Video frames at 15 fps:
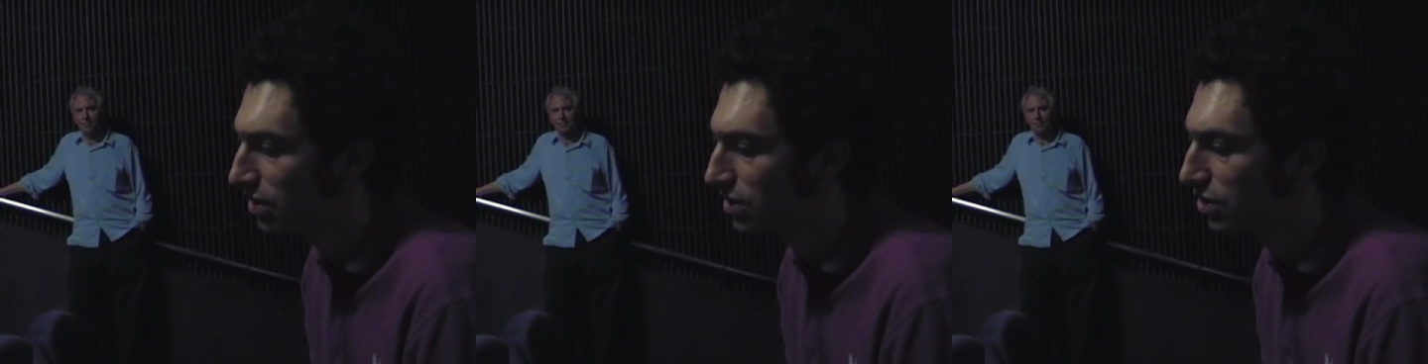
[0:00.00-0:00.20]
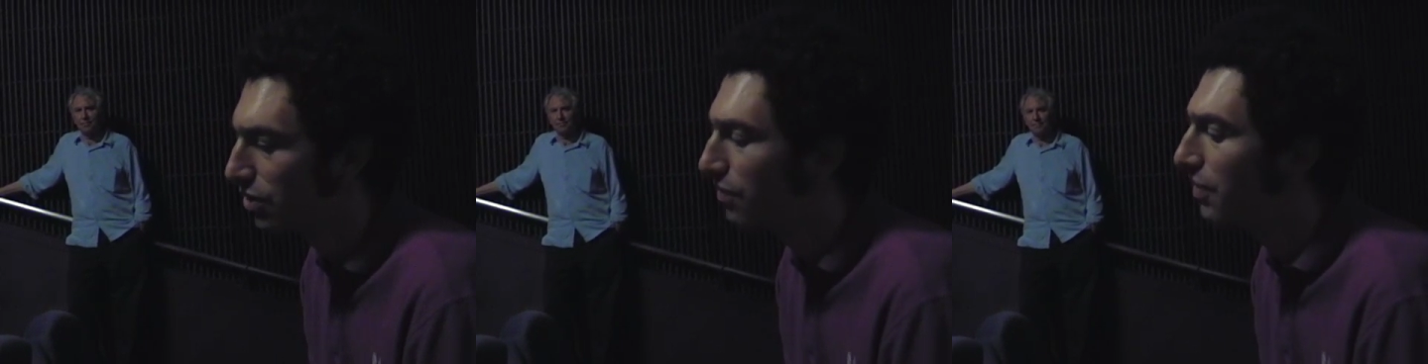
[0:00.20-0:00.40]

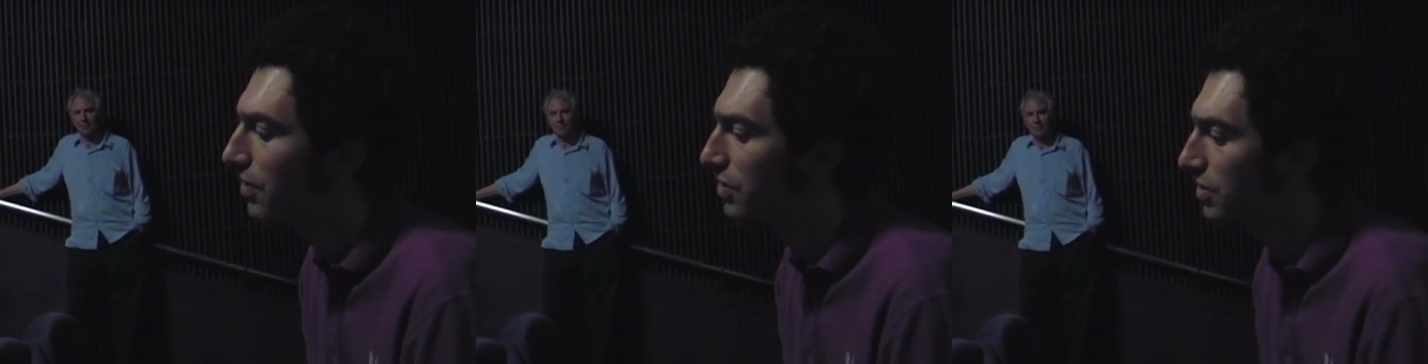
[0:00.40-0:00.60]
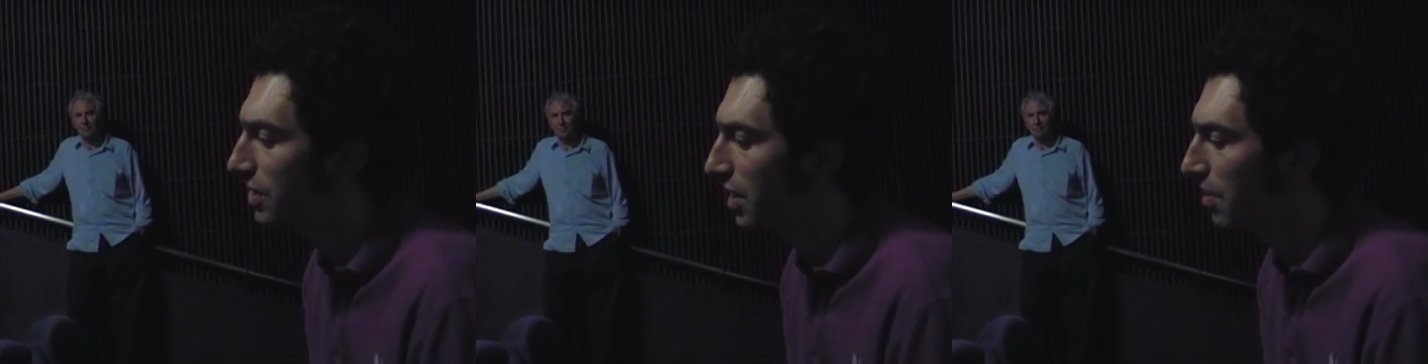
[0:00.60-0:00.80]
2
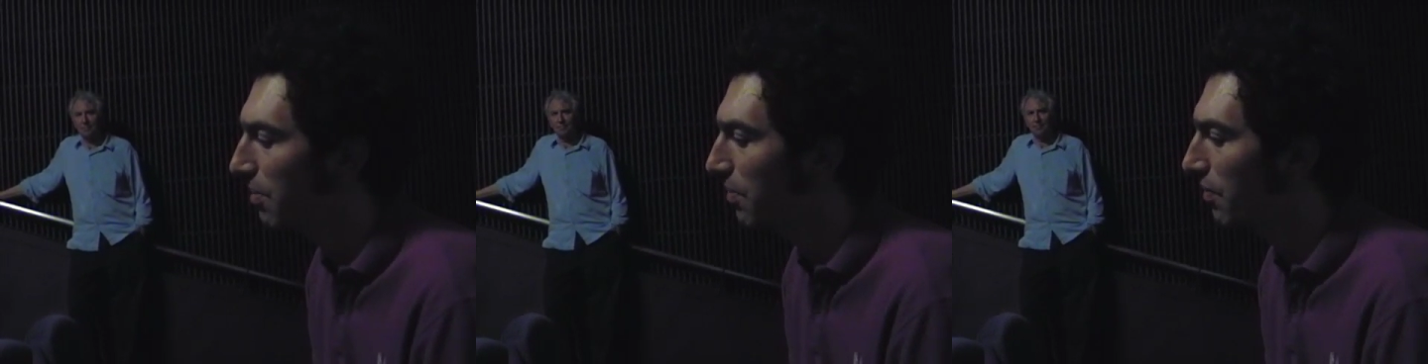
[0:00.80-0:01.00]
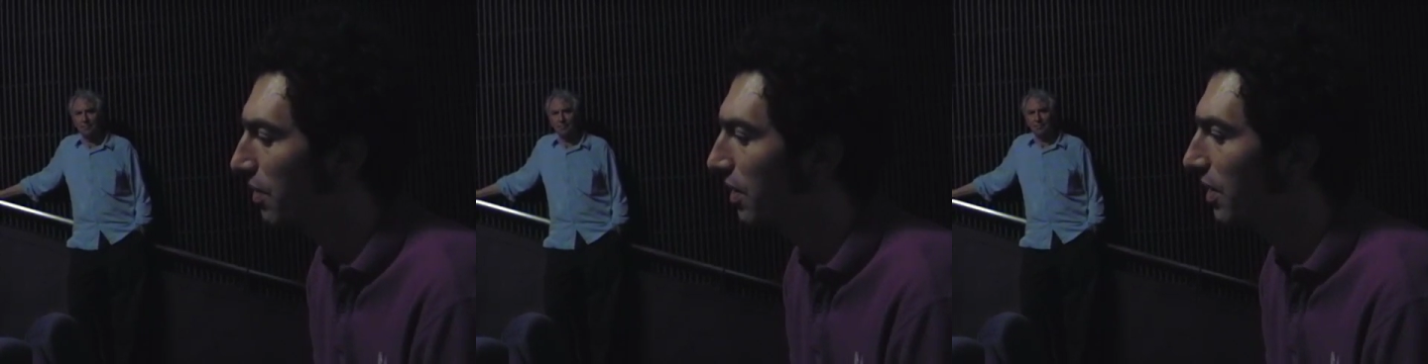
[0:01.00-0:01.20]
features that have
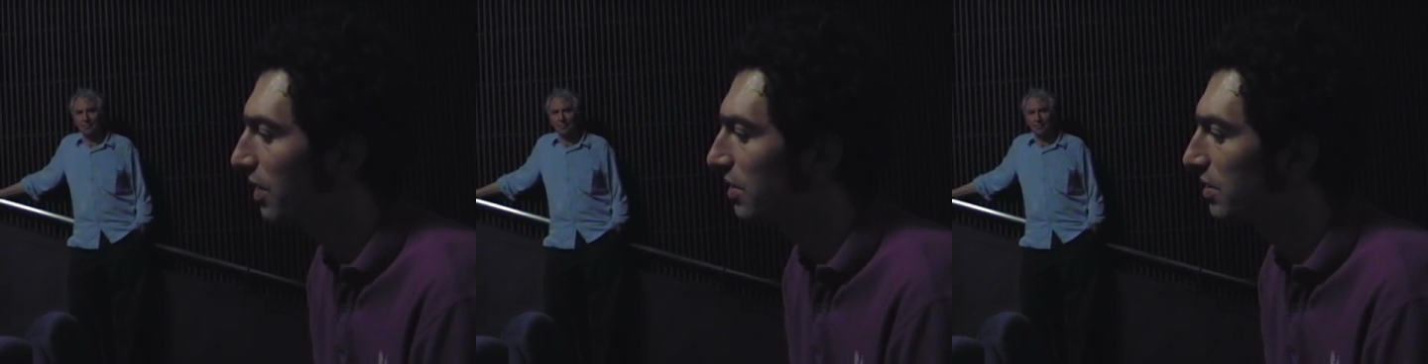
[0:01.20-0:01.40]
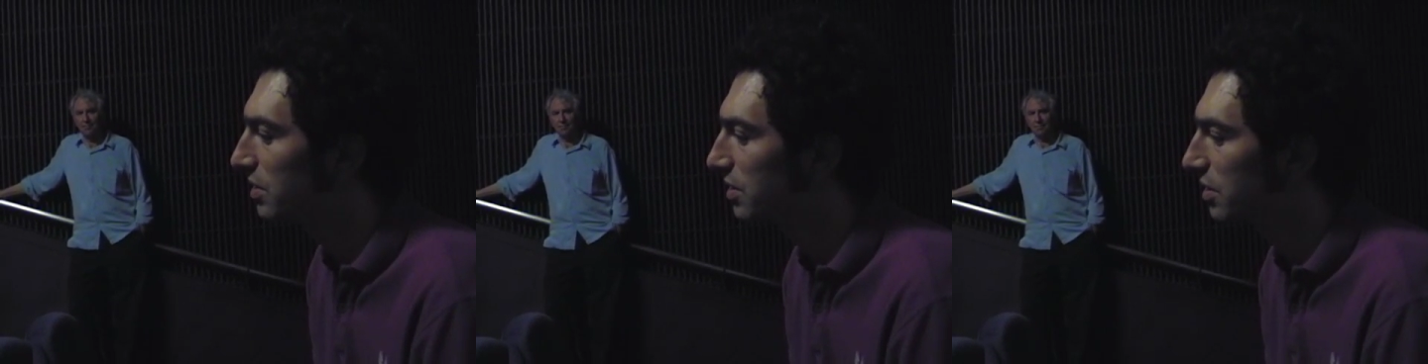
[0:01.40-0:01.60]
been
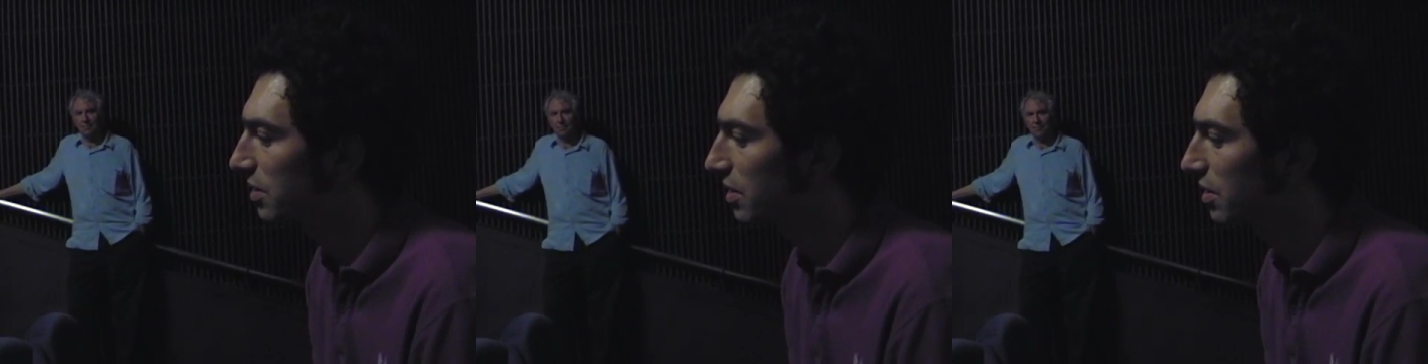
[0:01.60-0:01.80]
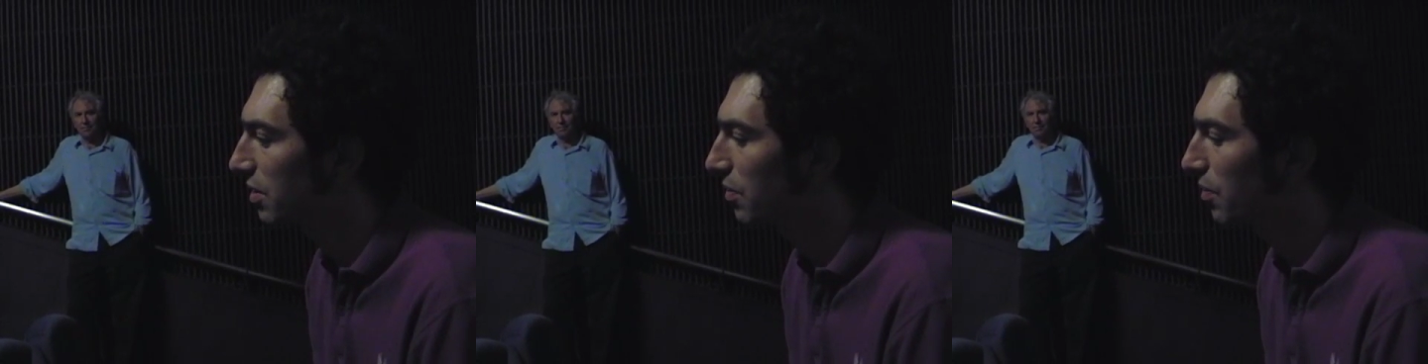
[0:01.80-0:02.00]
released.
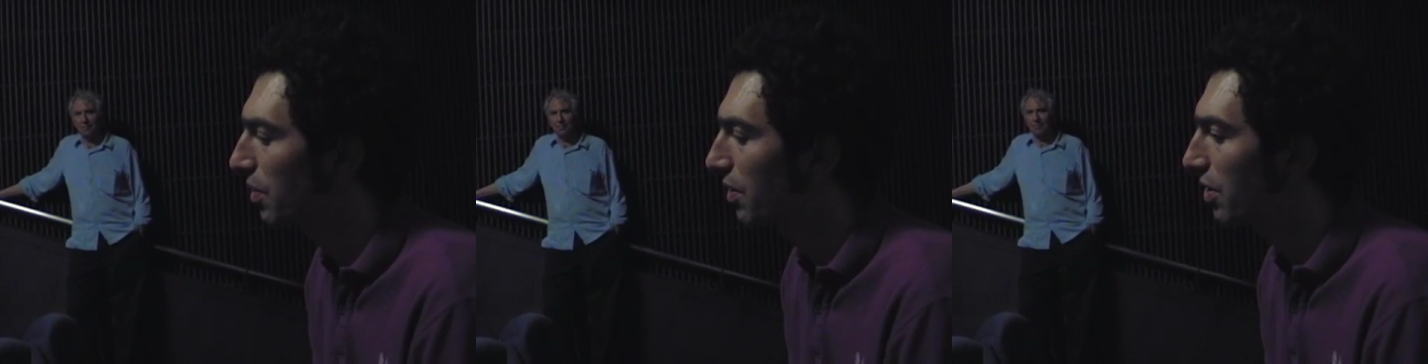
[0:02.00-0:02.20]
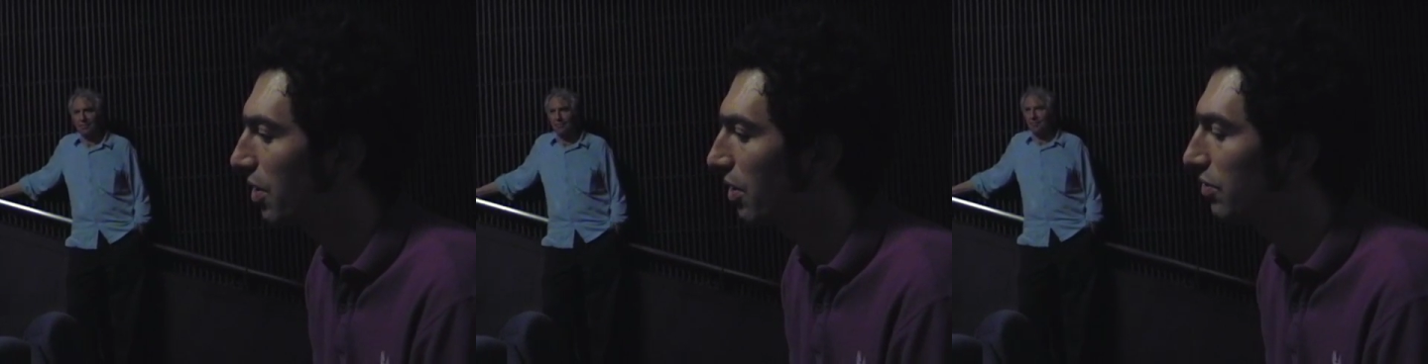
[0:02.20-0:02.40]

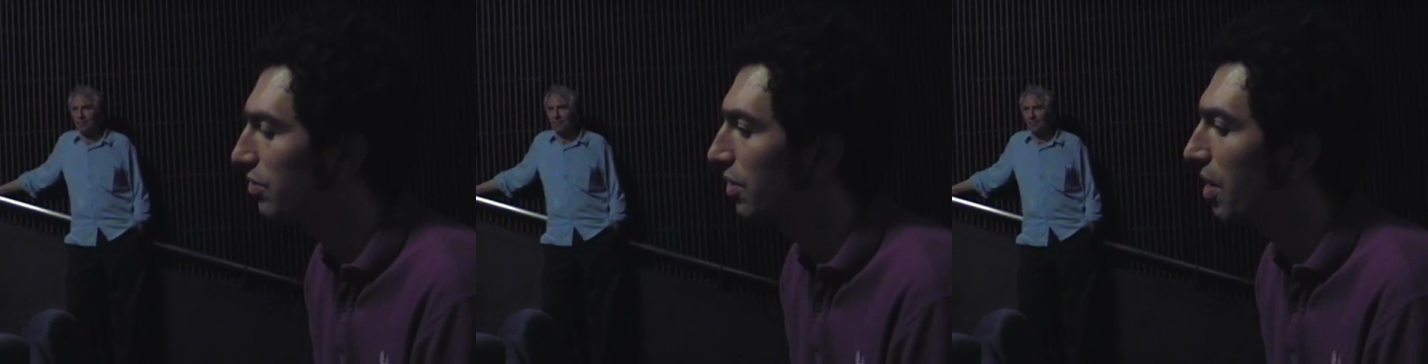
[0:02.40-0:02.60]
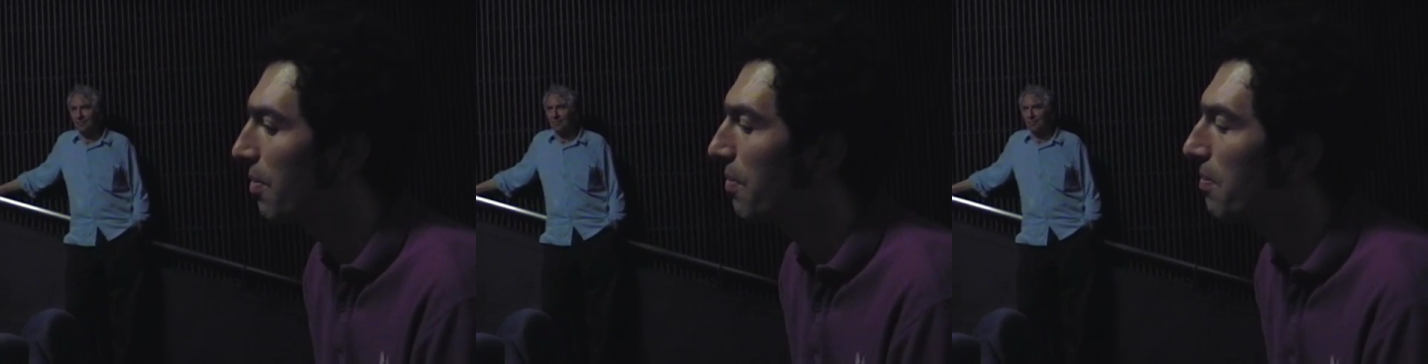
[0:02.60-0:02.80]
One called
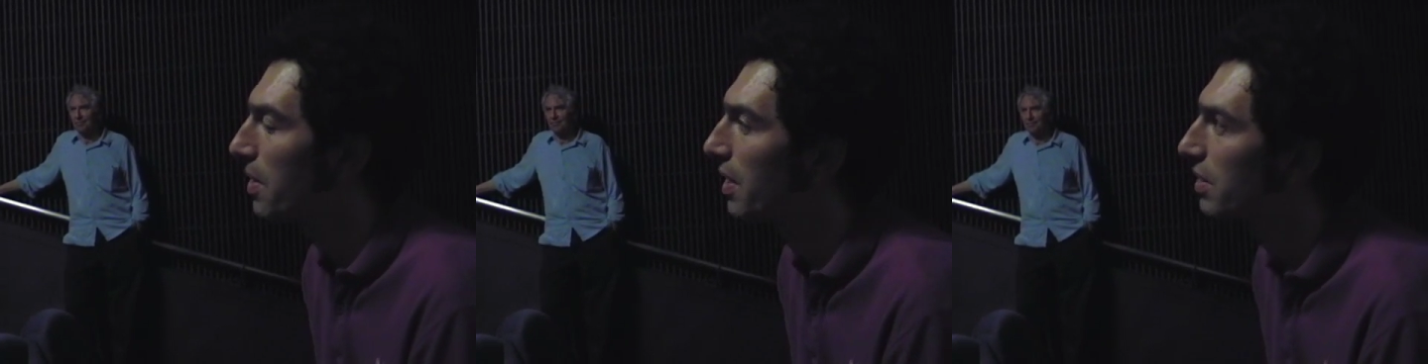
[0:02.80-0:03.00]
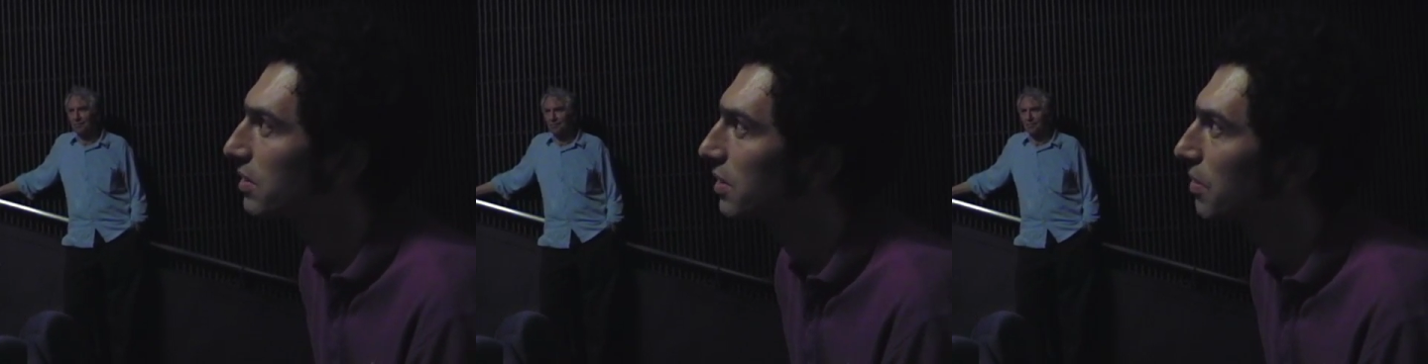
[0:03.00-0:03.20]
Drama Mex,